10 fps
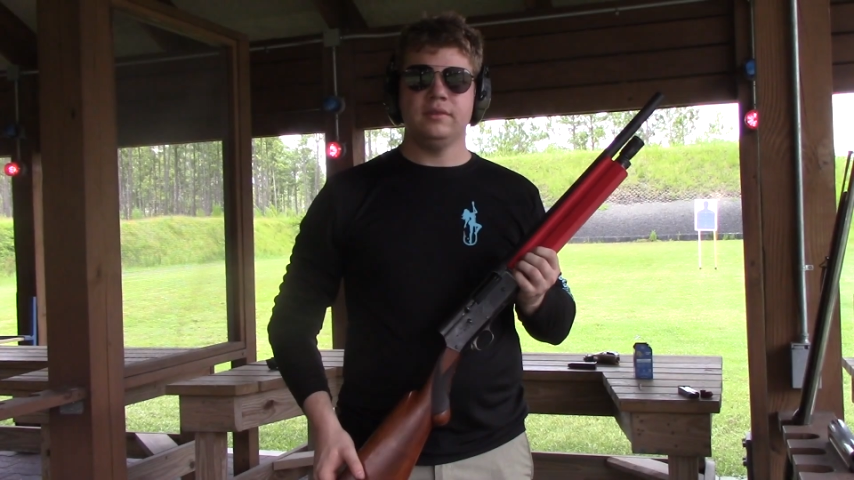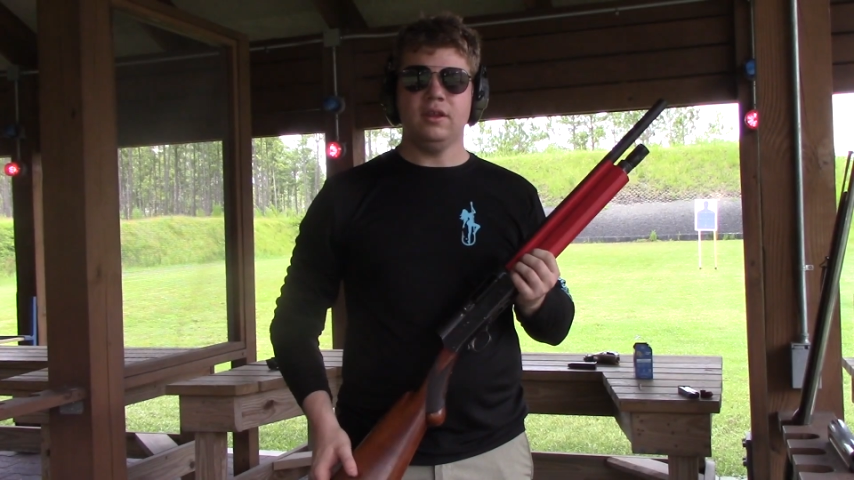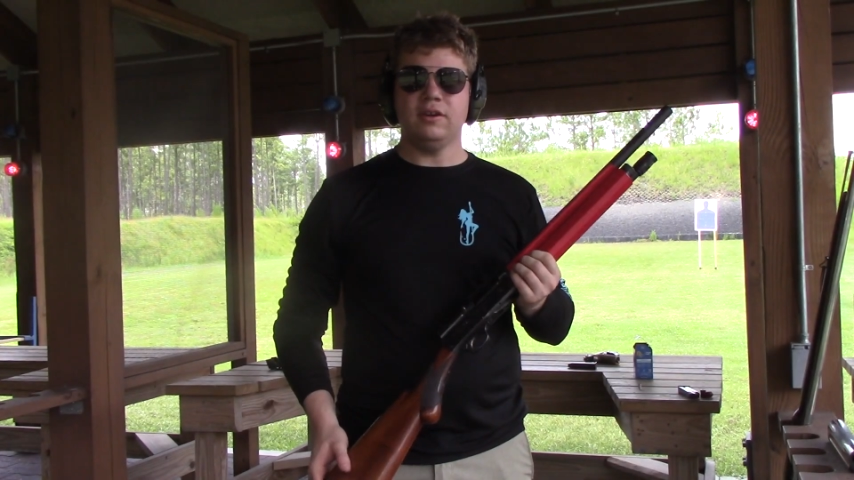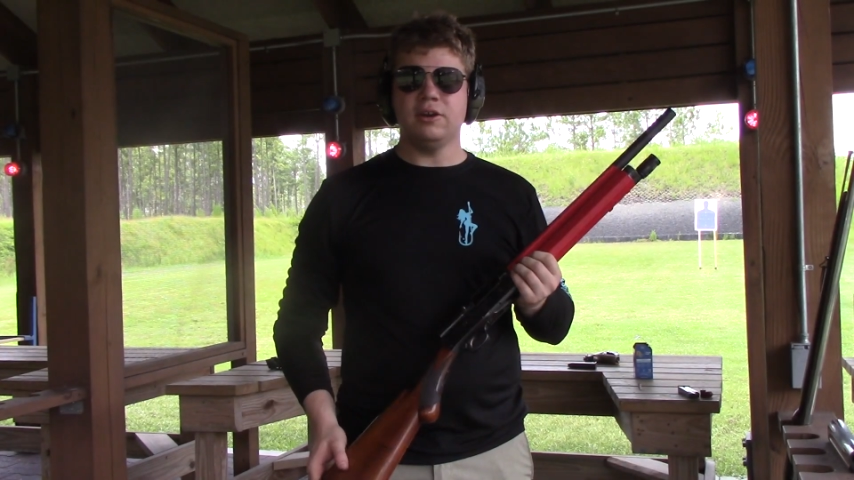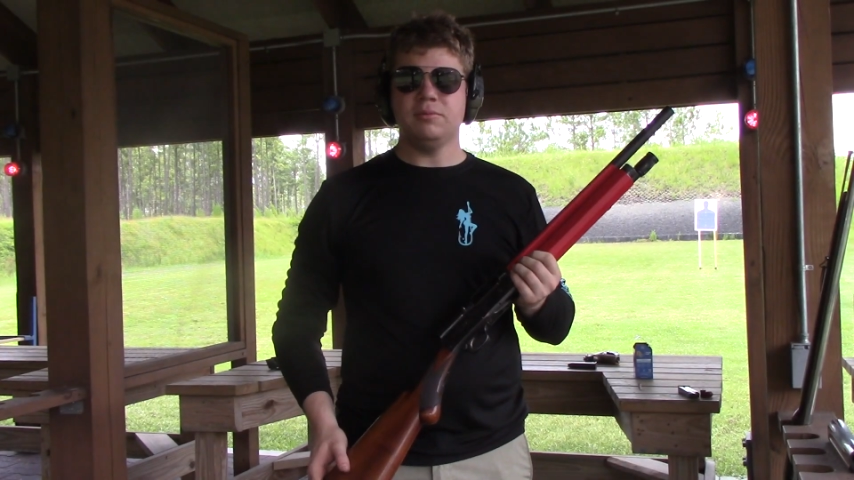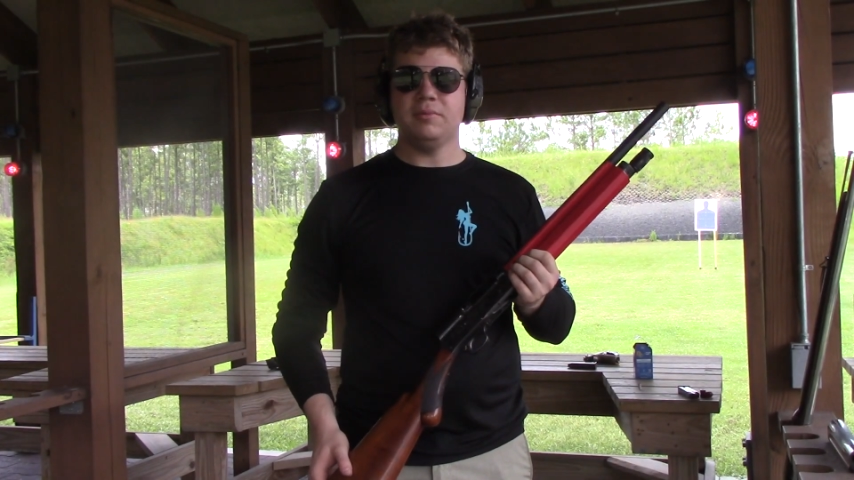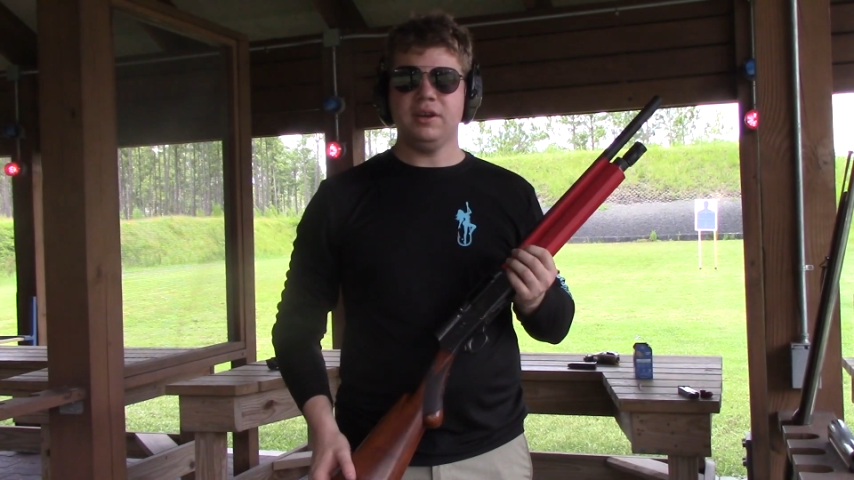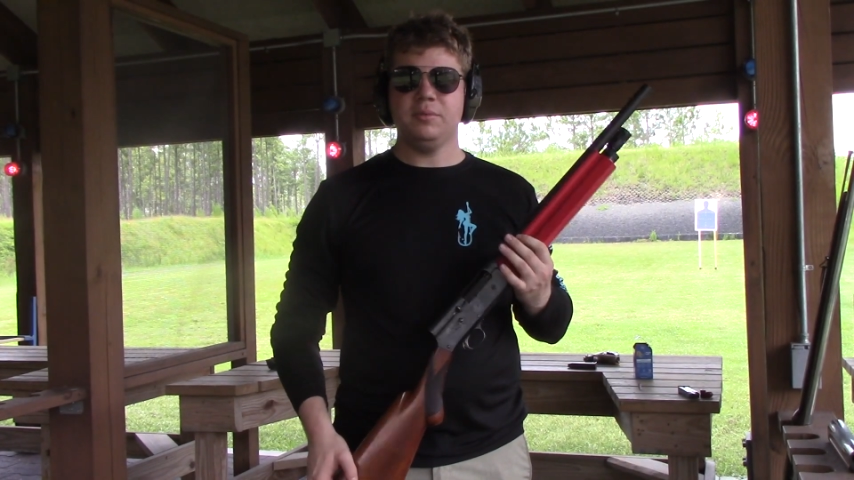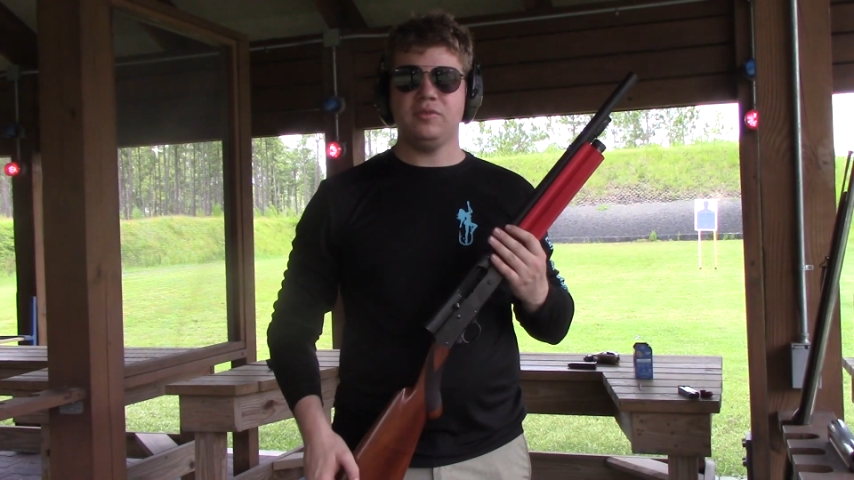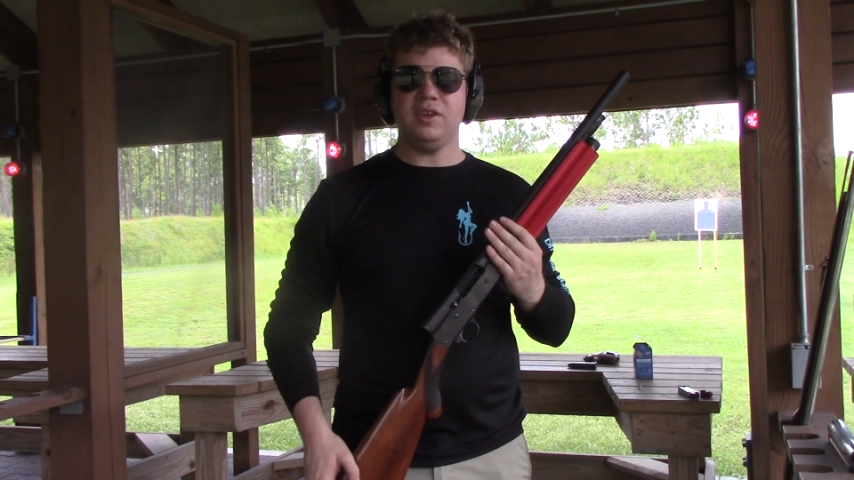Hello, my
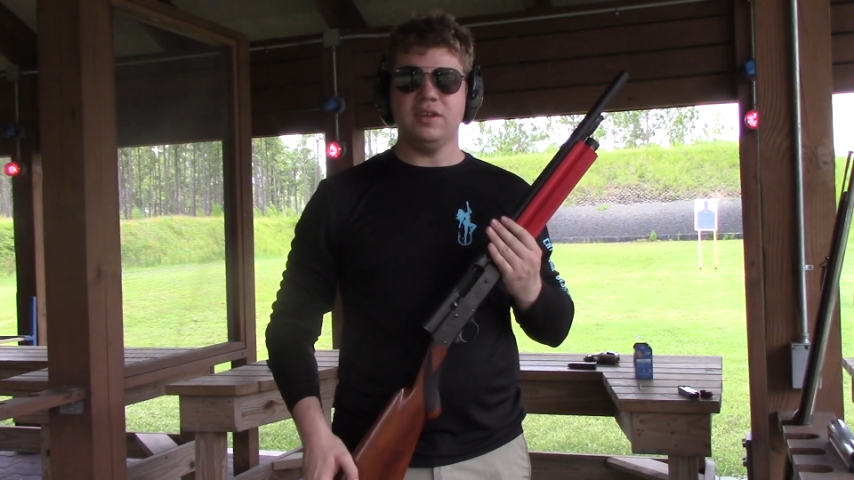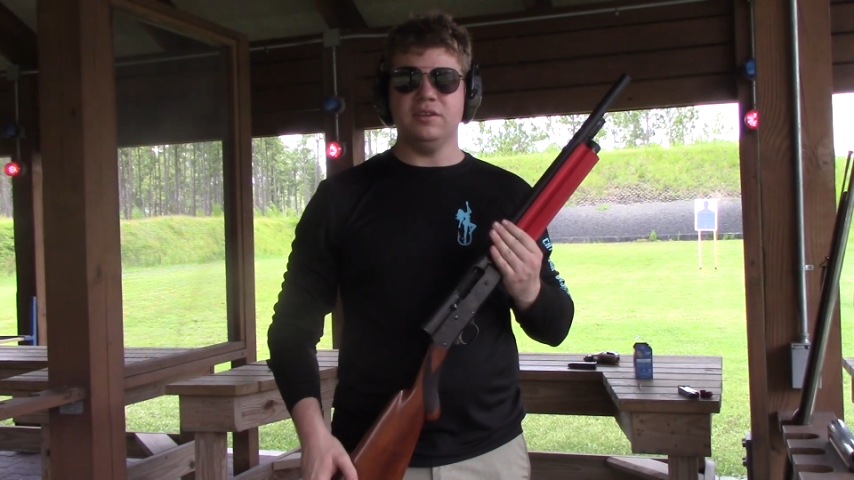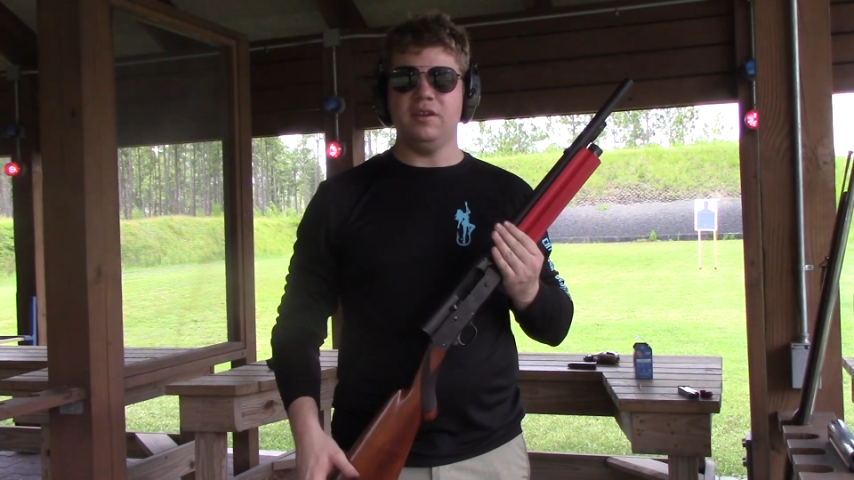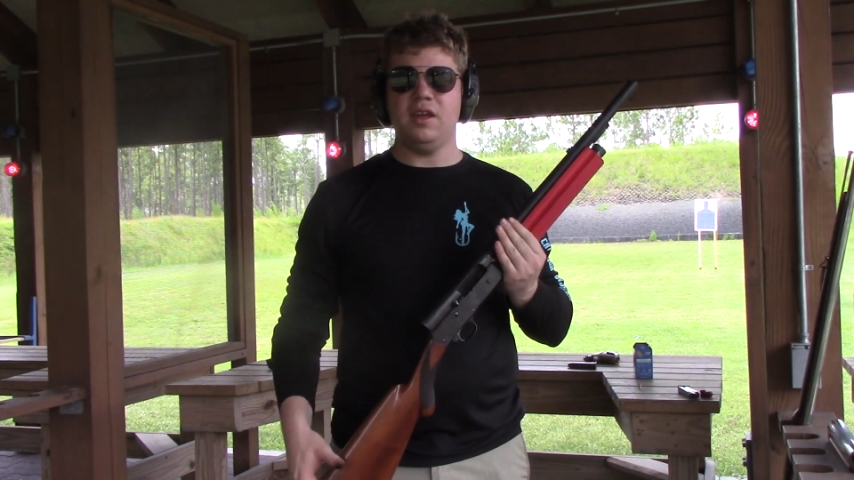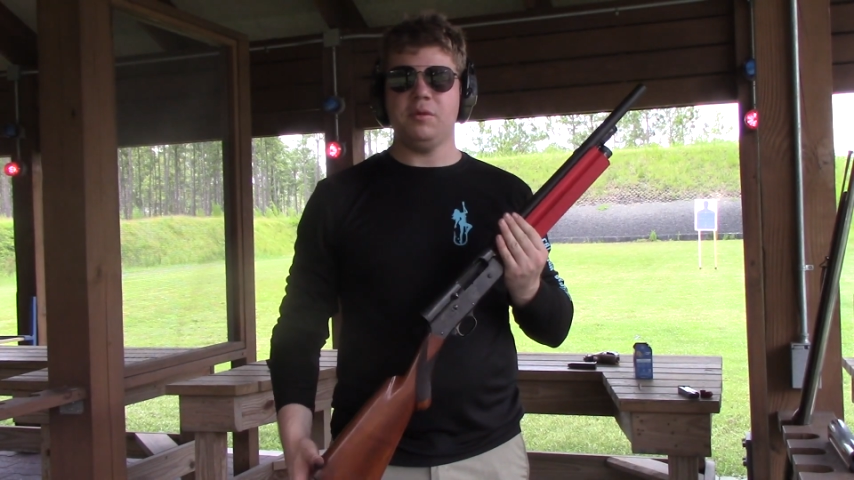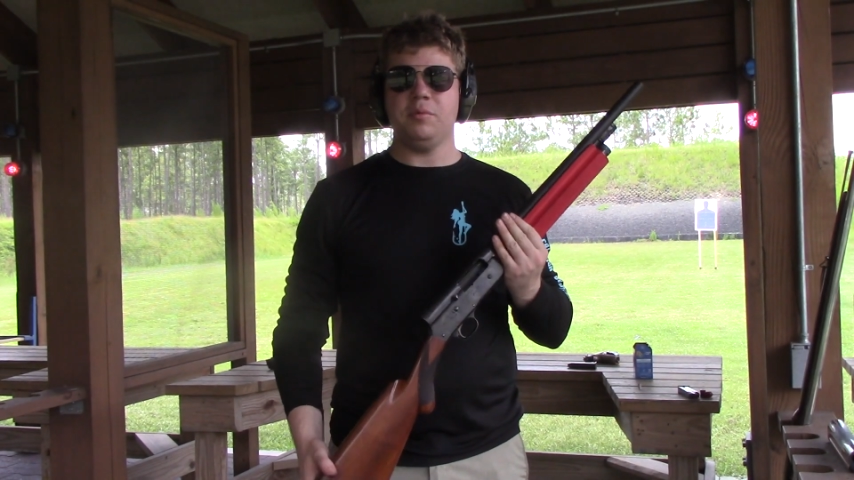name is Ian. Today I'm